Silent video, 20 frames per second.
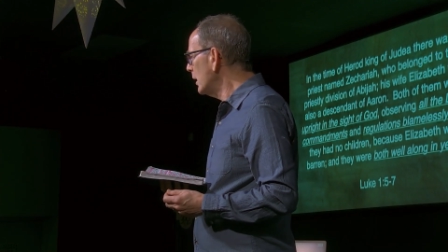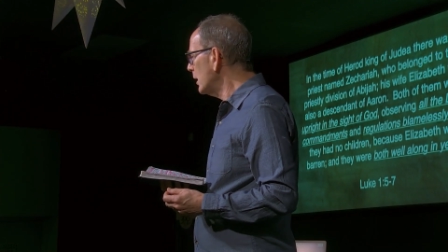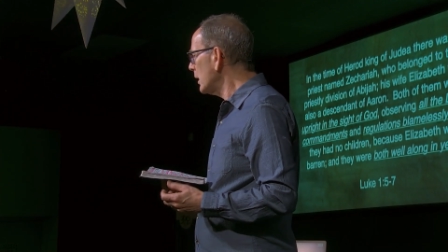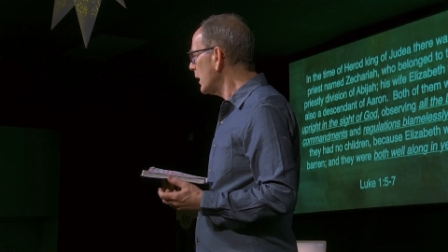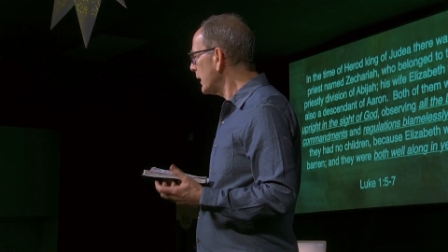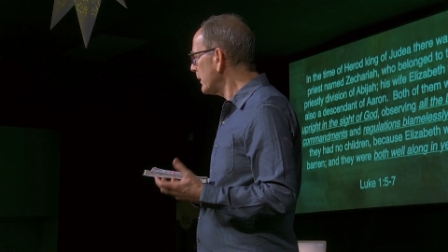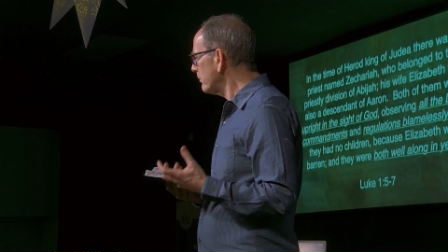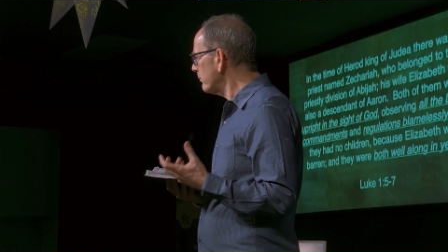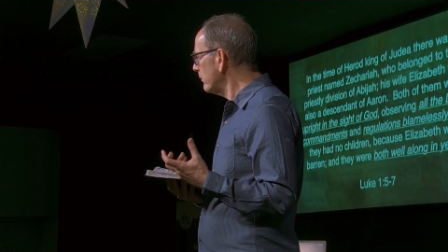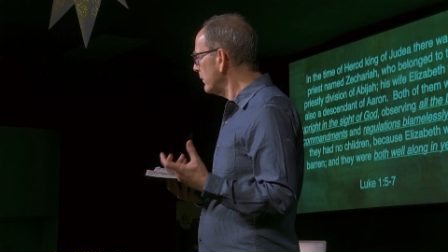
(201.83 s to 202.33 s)

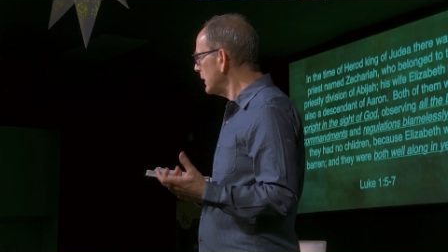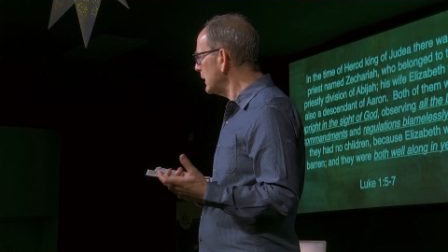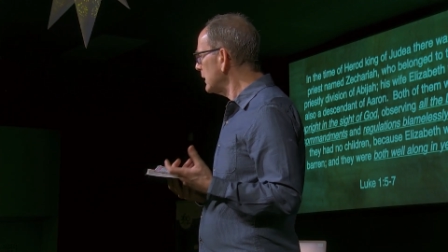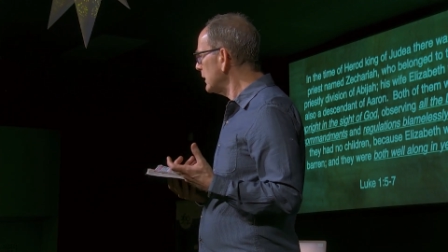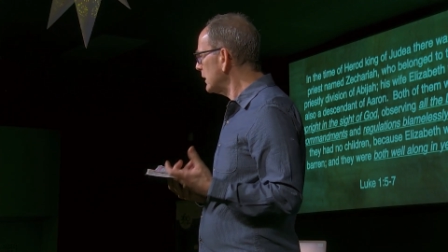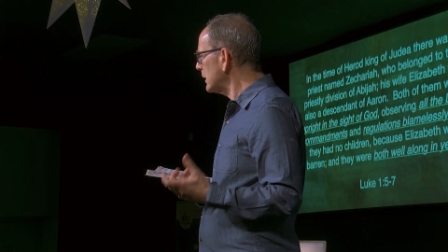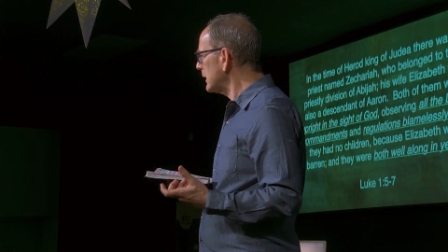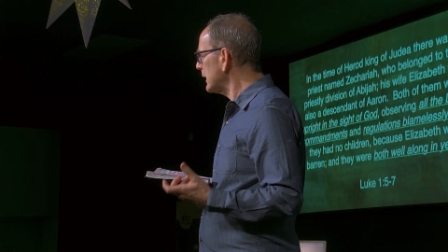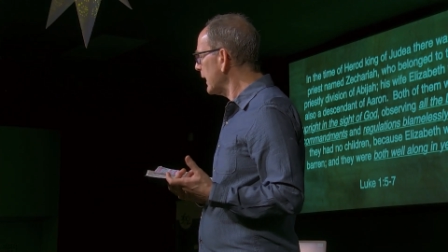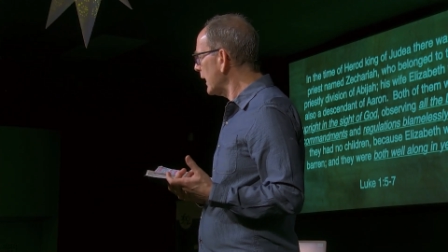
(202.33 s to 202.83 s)
Like many
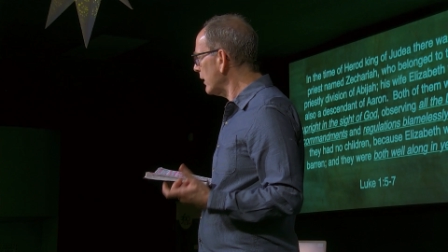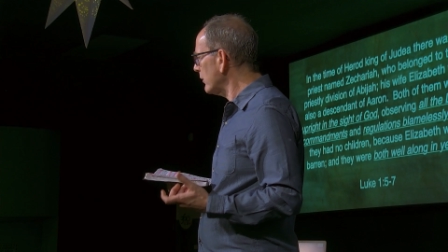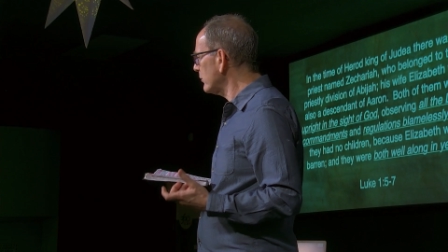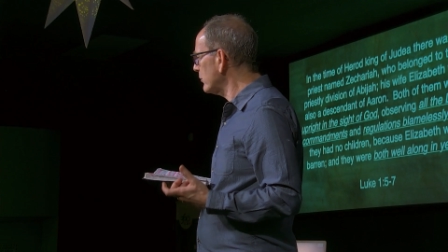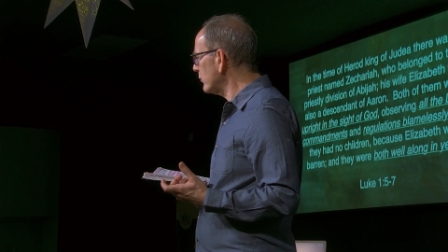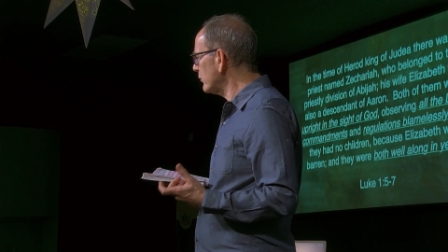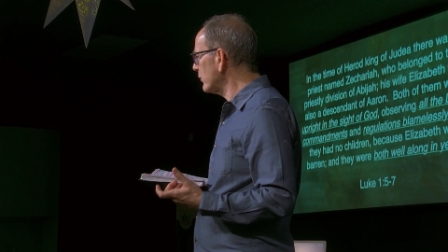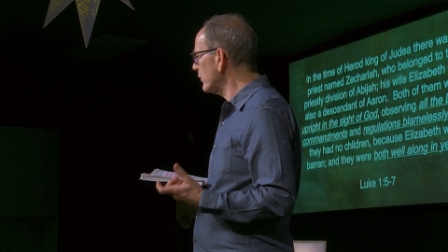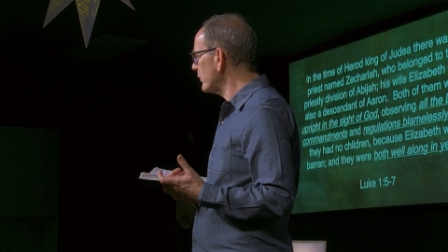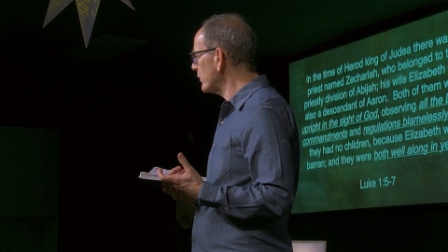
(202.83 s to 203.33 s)

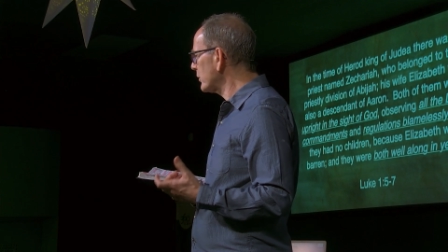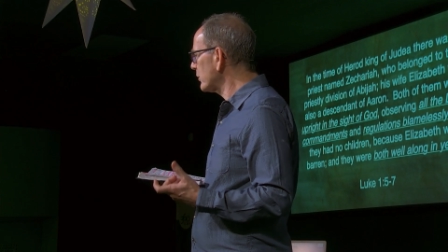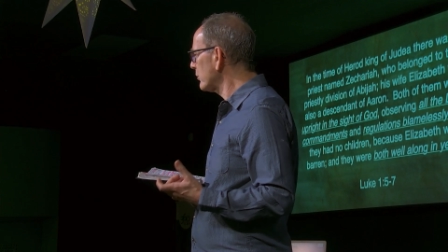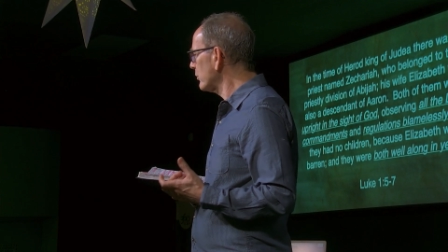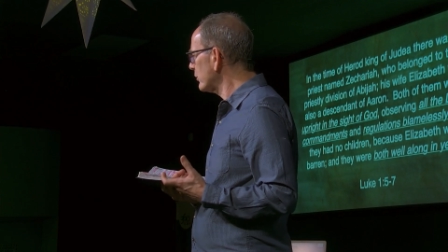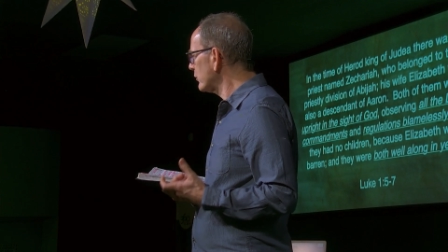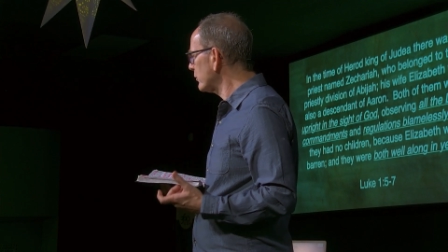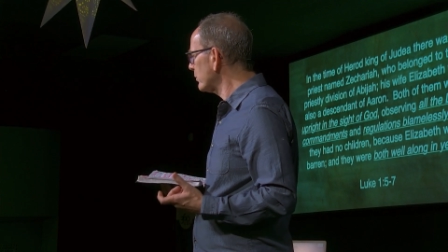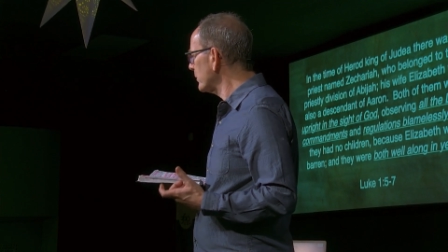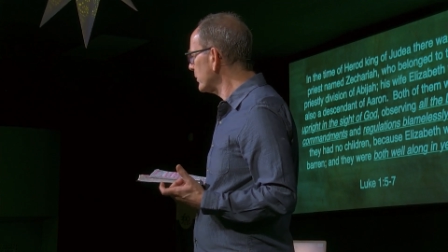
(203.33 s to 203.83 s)
encounters in the
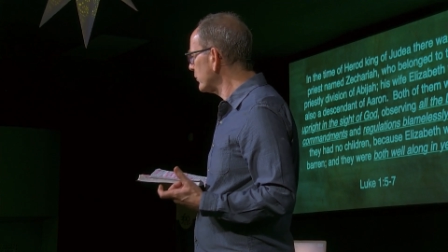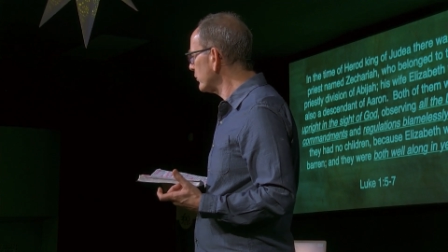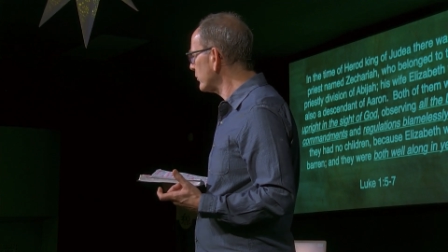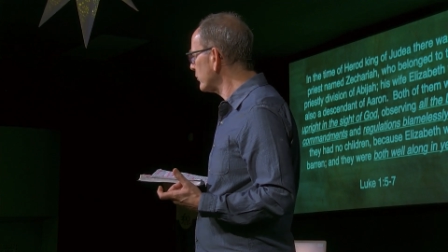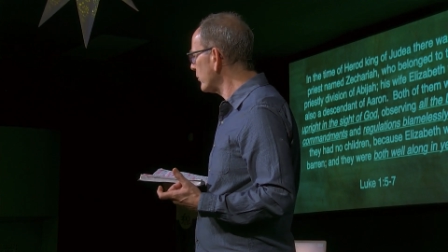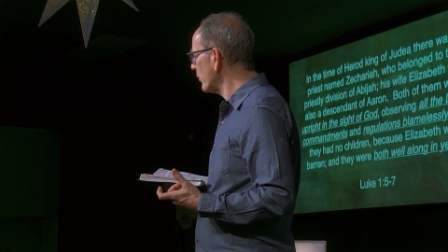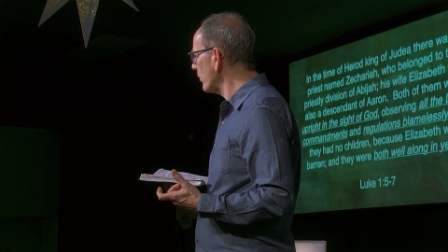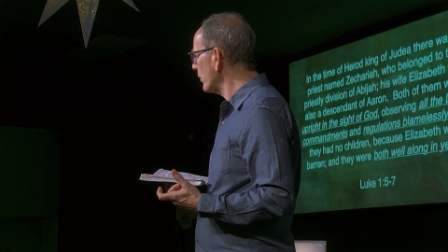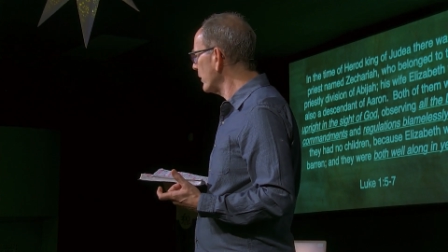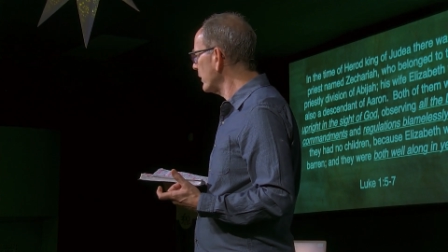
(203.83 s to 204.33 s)
Christmas
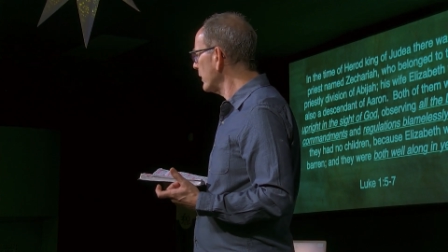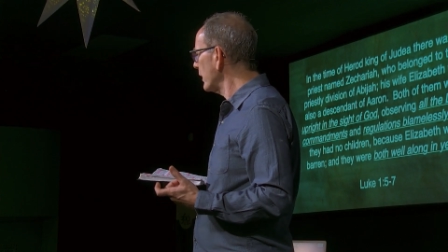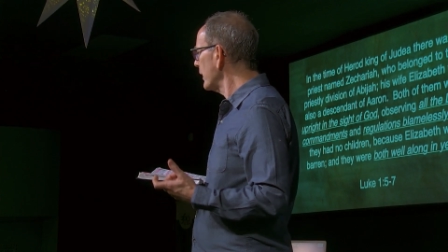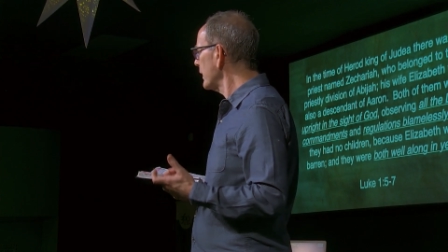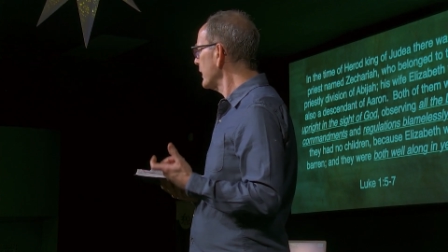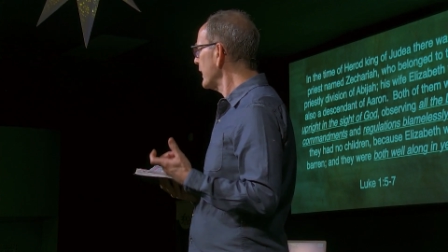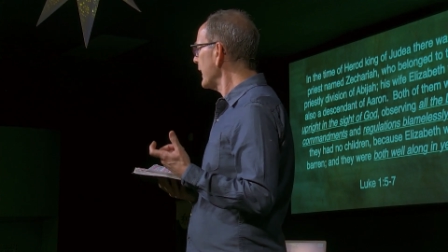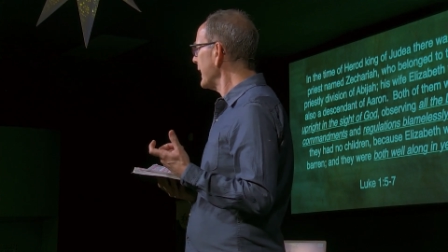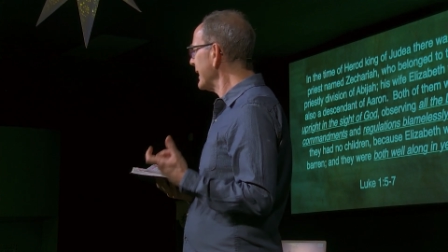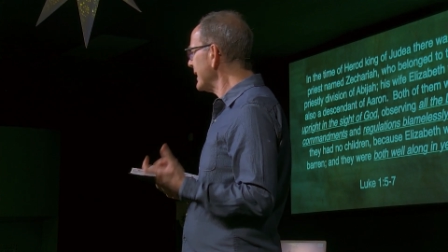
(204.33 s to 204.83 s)
story,
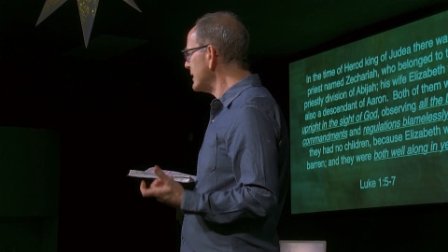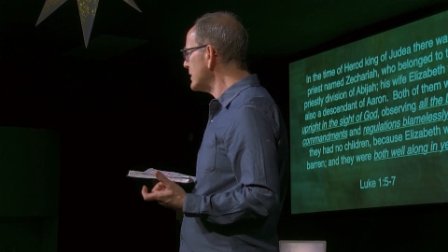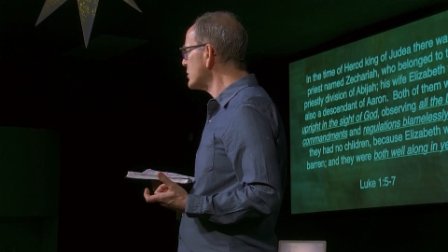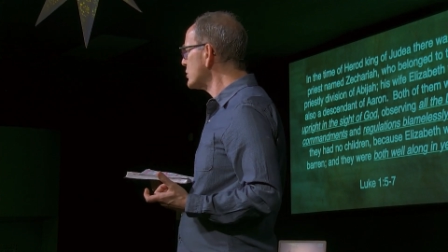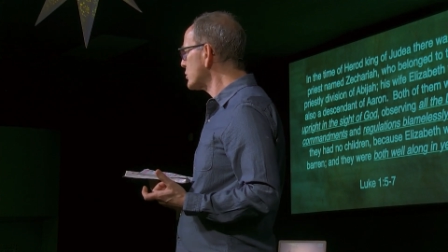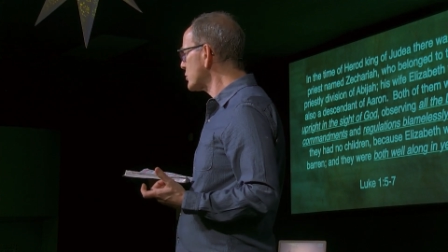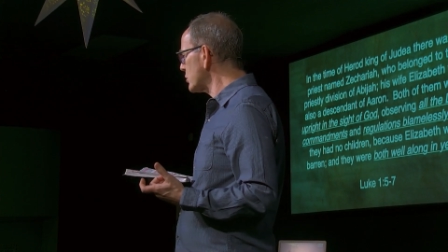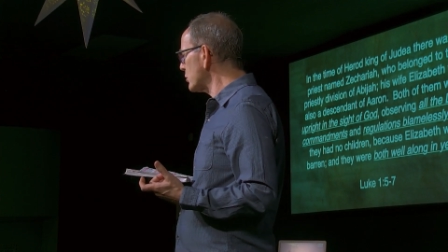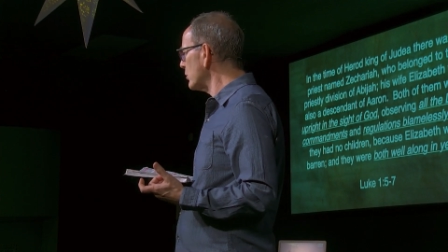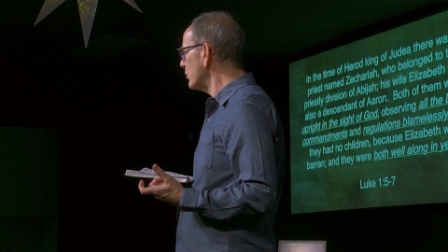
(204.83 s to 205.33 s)
an
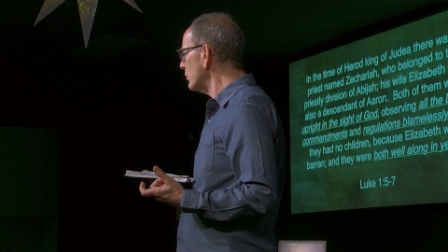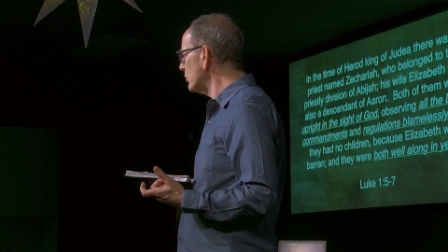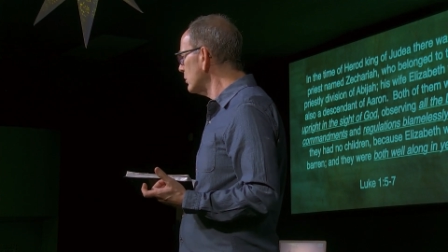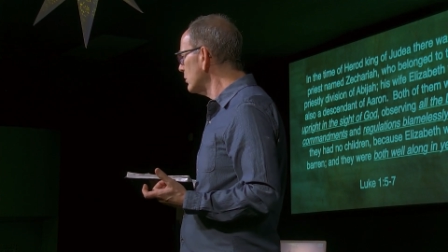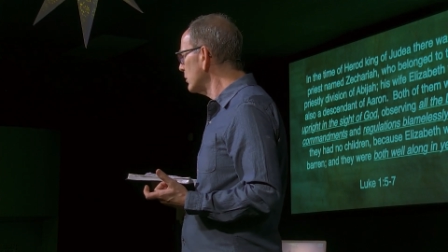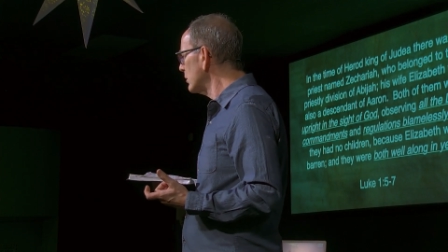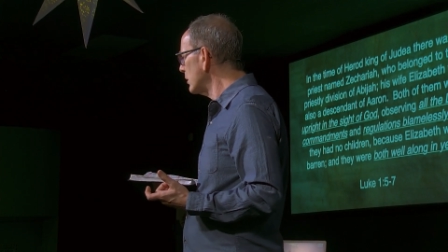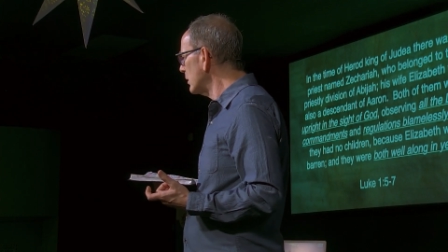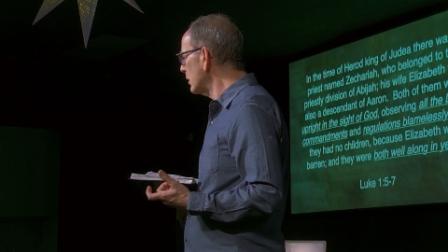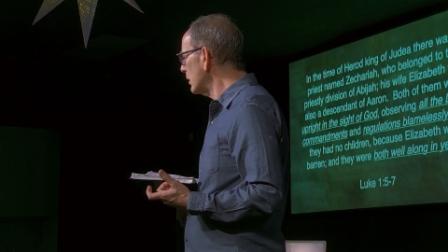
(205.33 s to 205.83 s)
angel